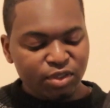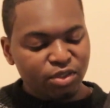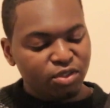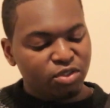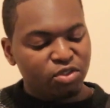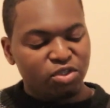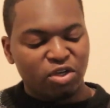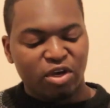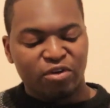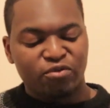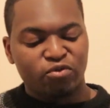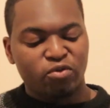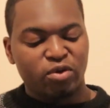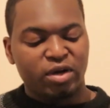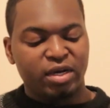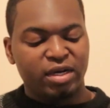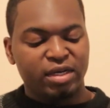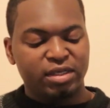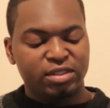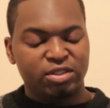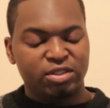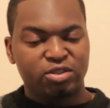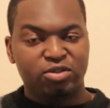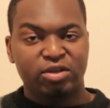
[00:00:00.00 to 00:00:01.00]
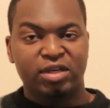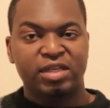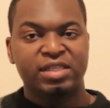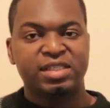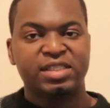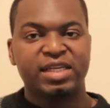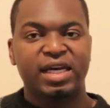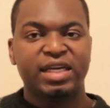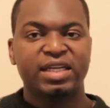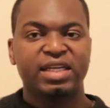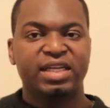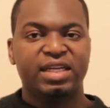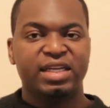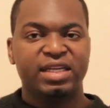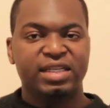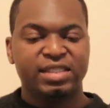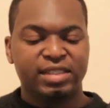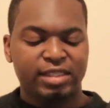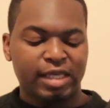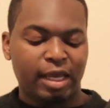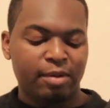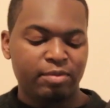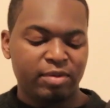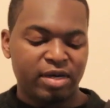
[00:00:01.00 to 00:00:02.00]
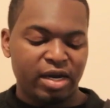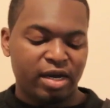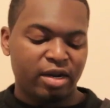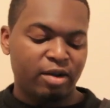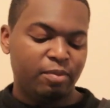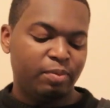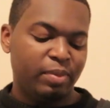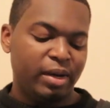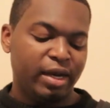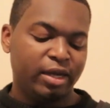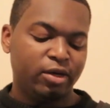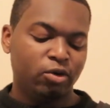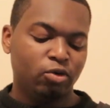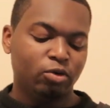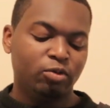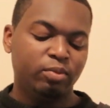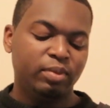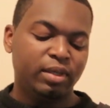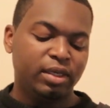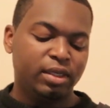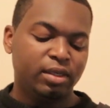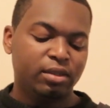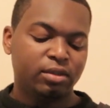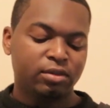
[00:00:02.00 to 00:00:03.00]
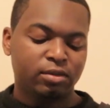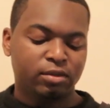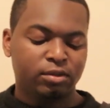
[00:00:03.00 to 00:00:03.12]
So if we were to ascend in the same kind of pattern, it would be